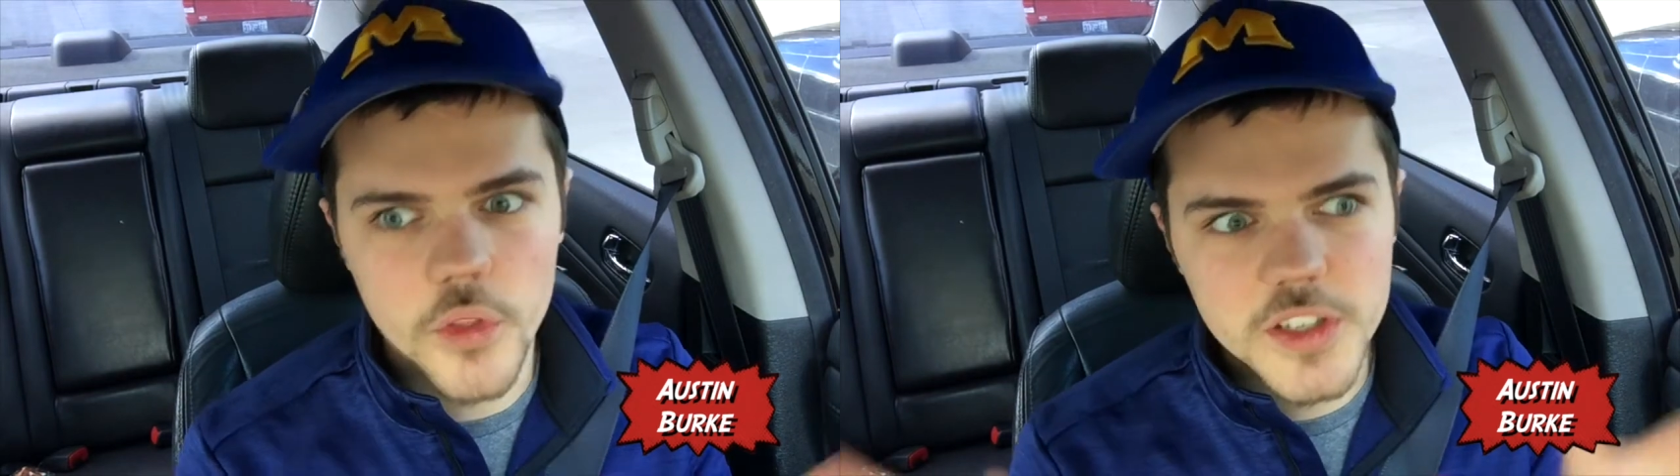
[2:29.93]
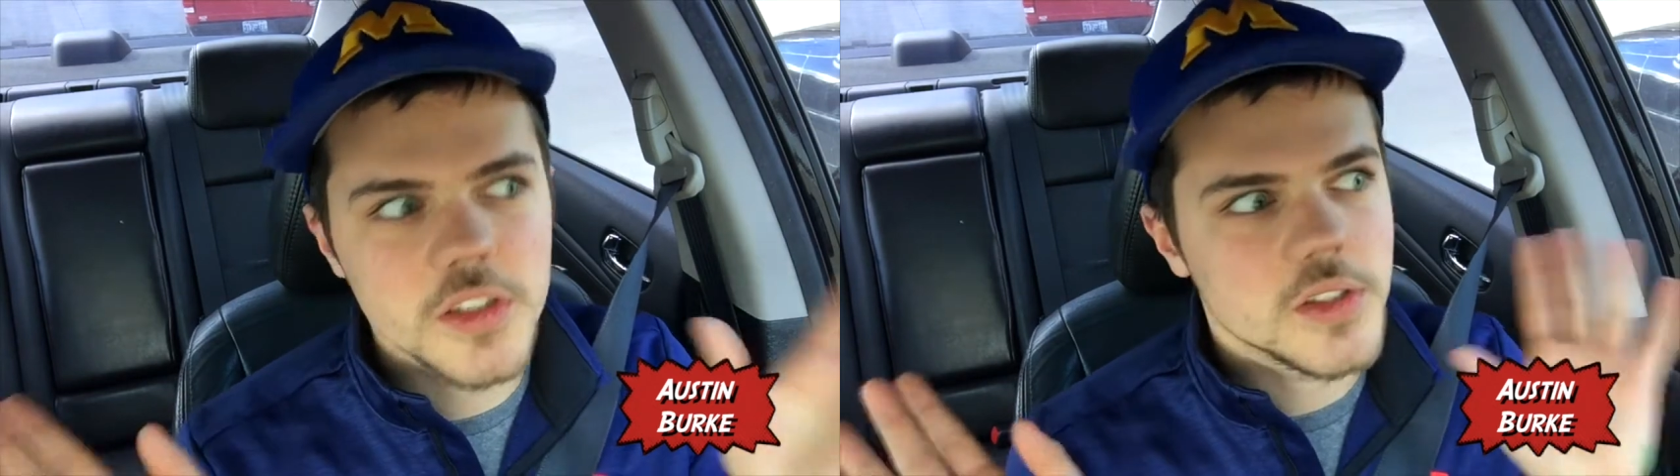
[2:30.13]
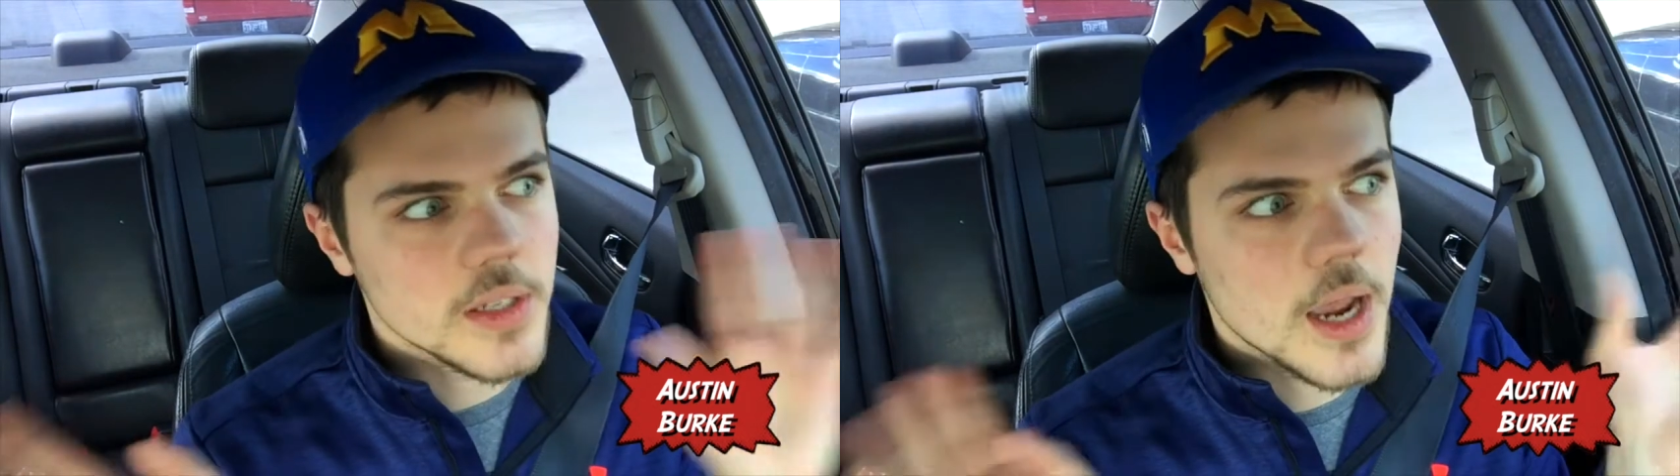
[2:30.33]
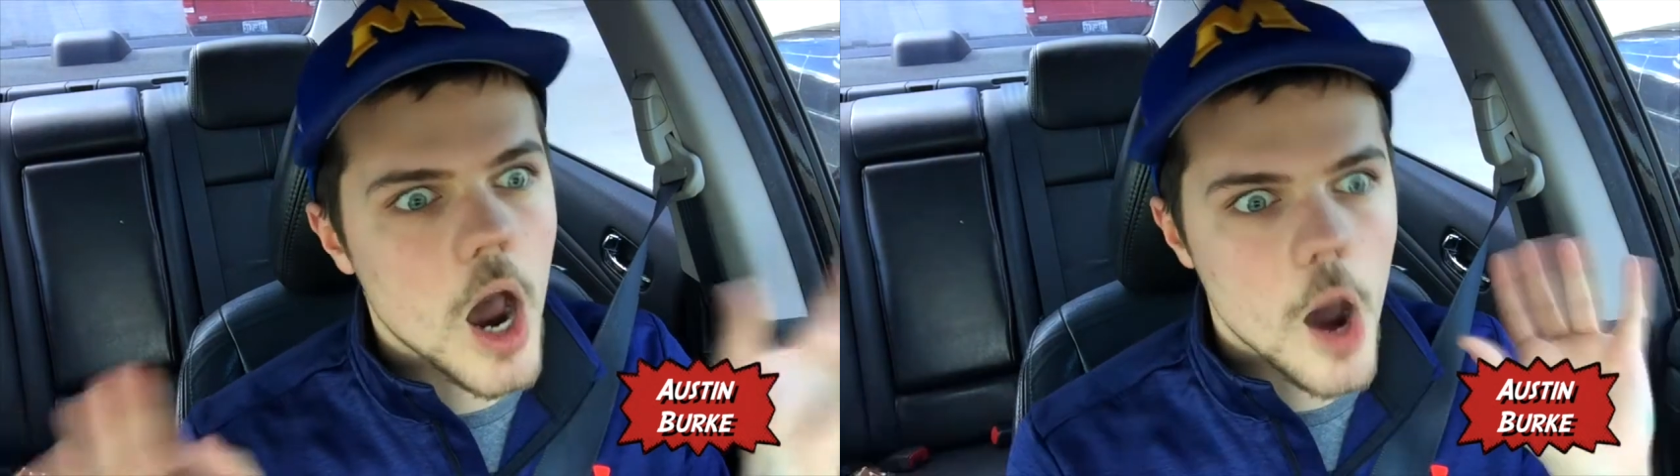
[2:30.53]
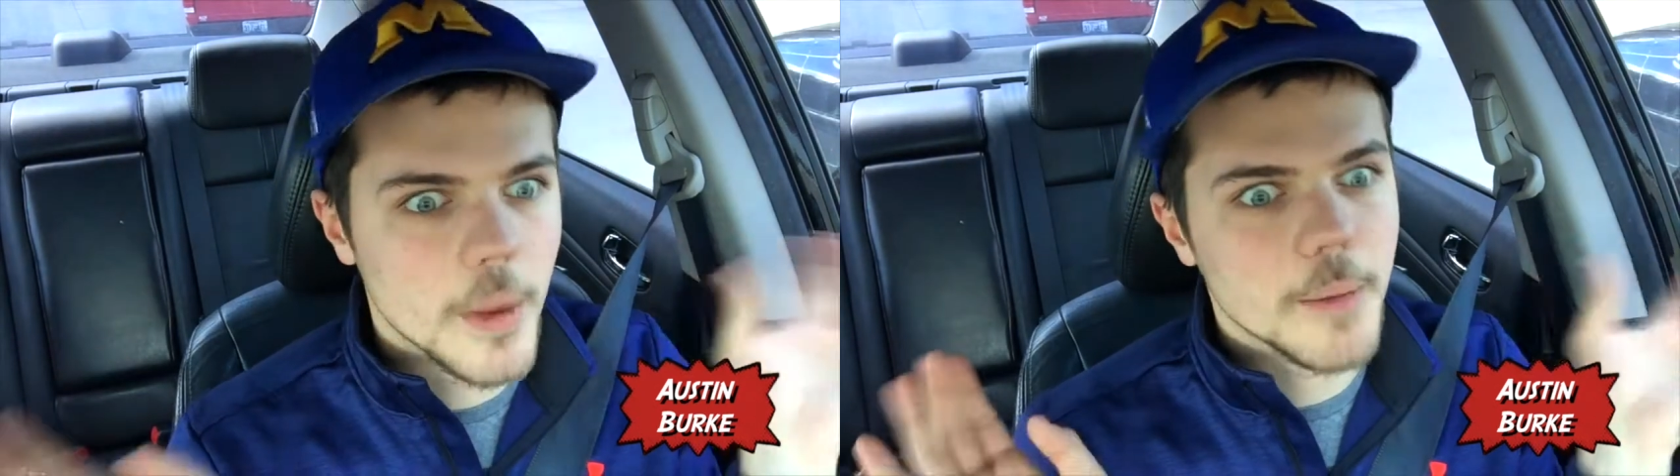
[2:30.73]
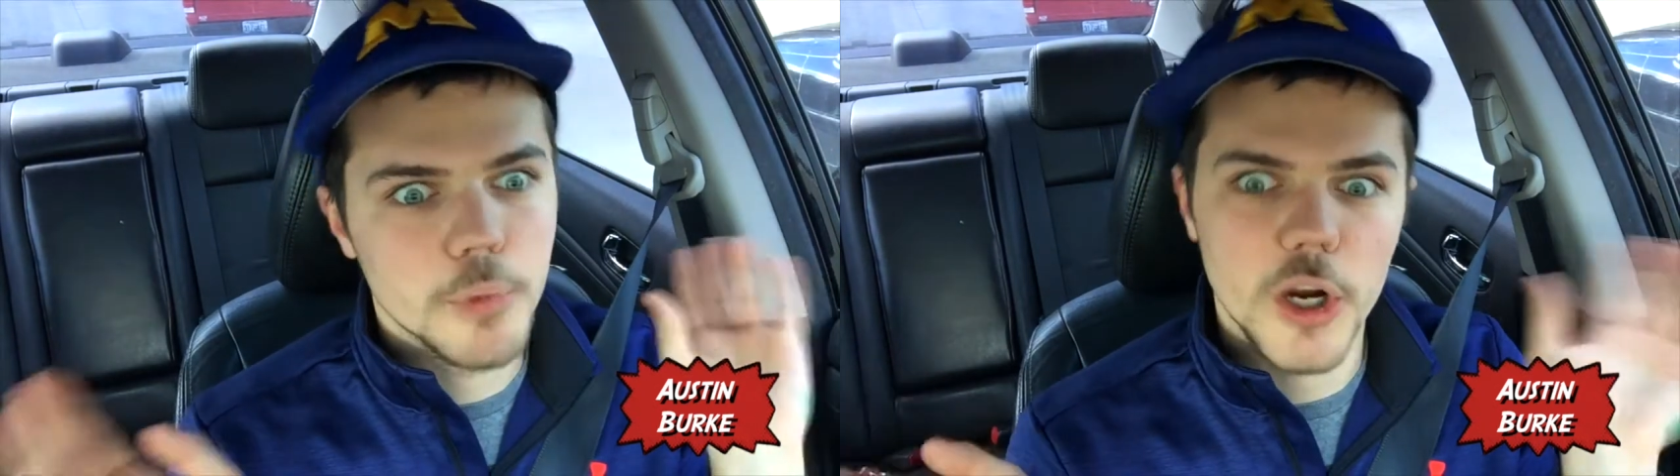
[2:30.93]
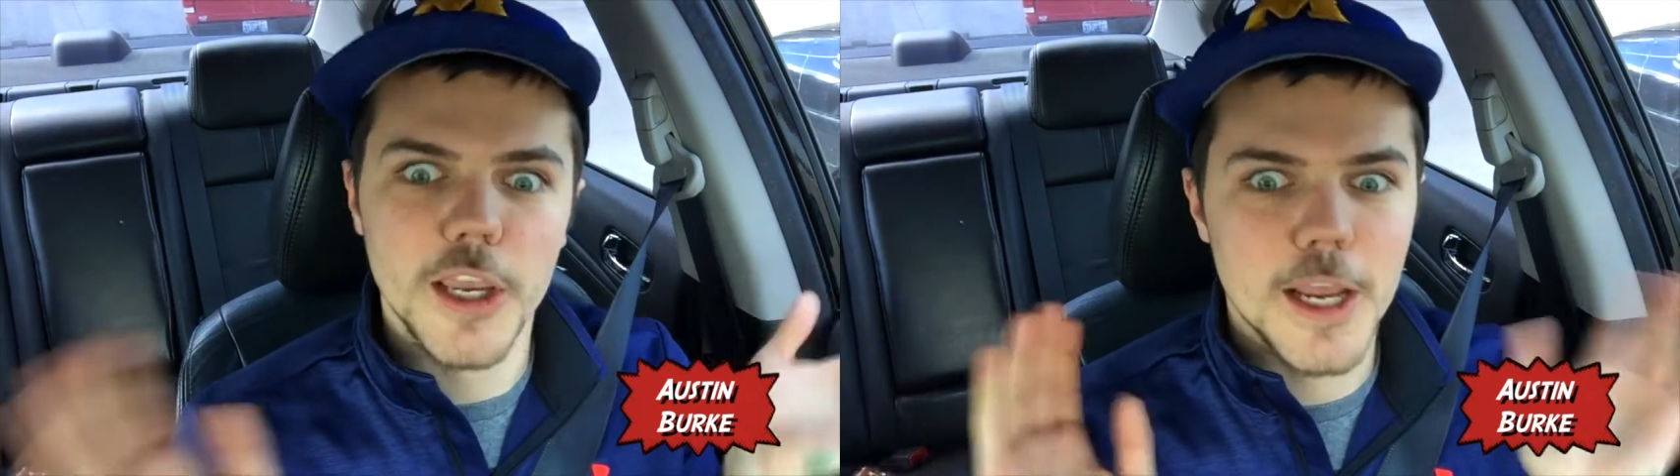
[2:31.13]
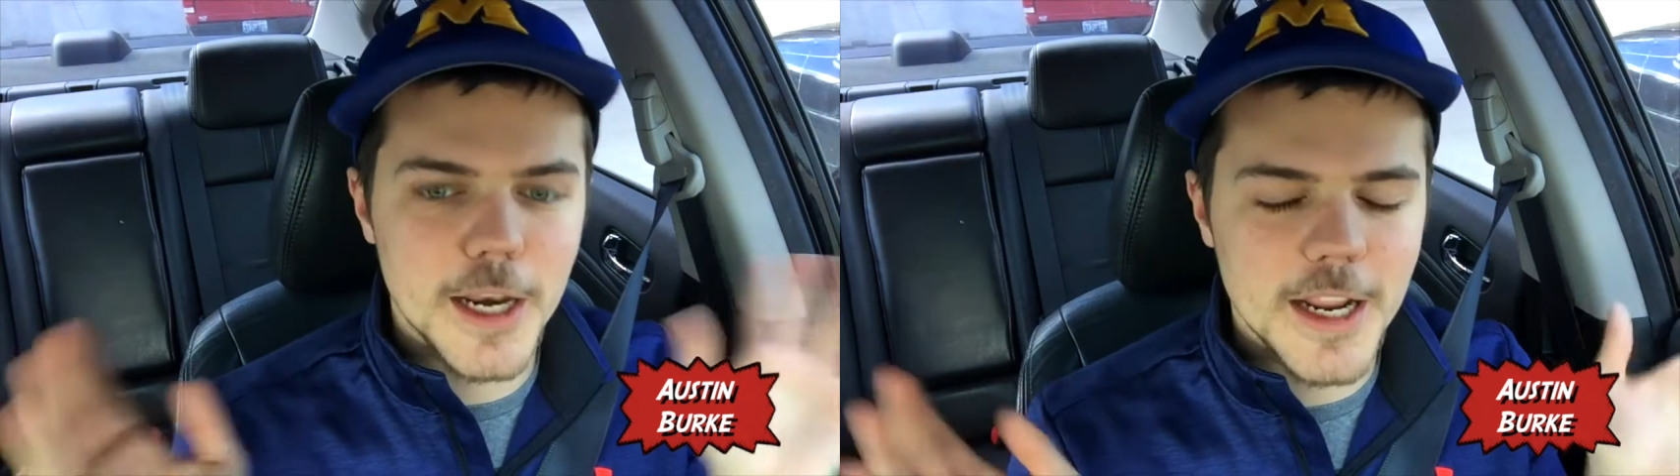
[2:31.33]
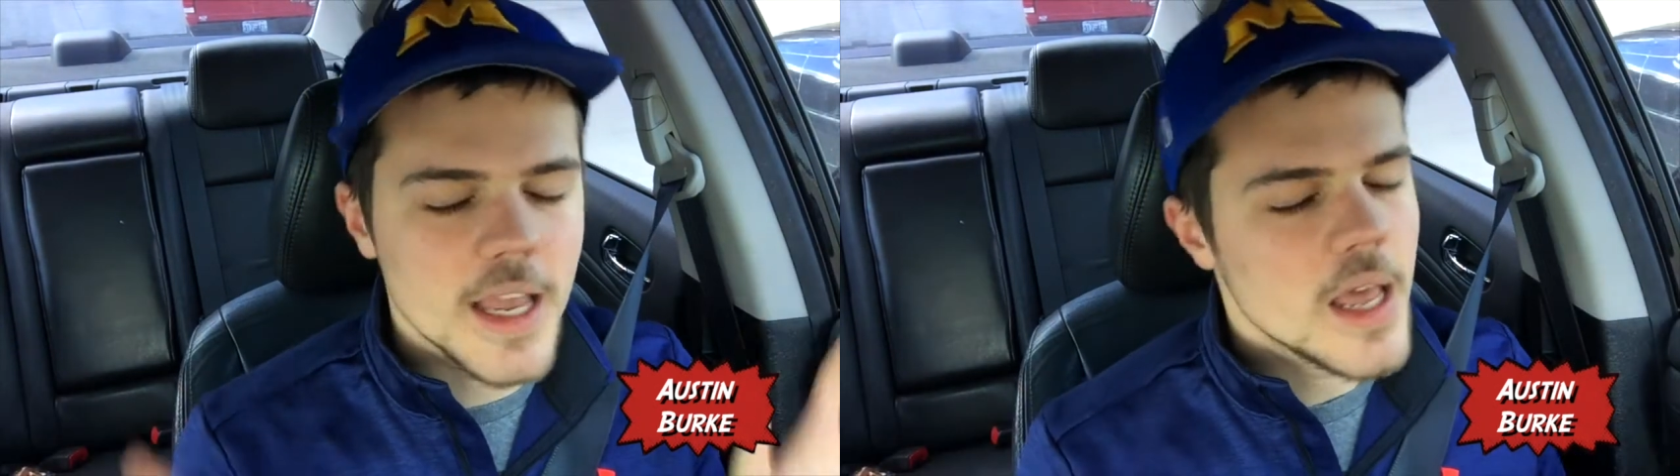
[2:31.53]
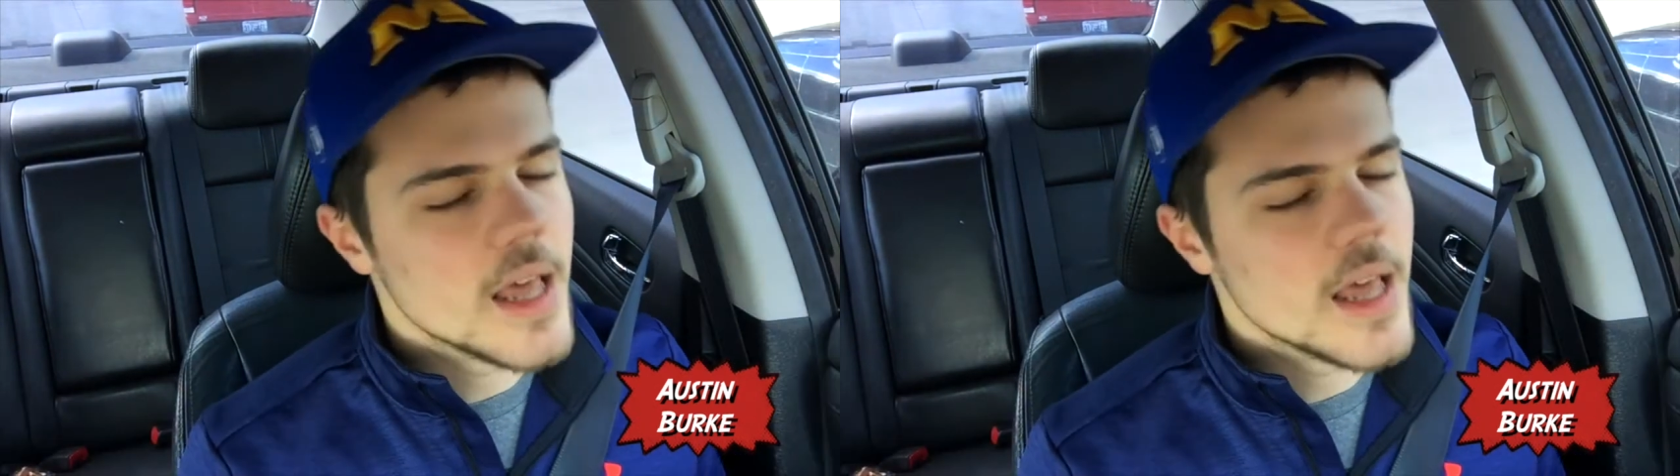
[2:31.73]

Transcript: this is the comic book ending.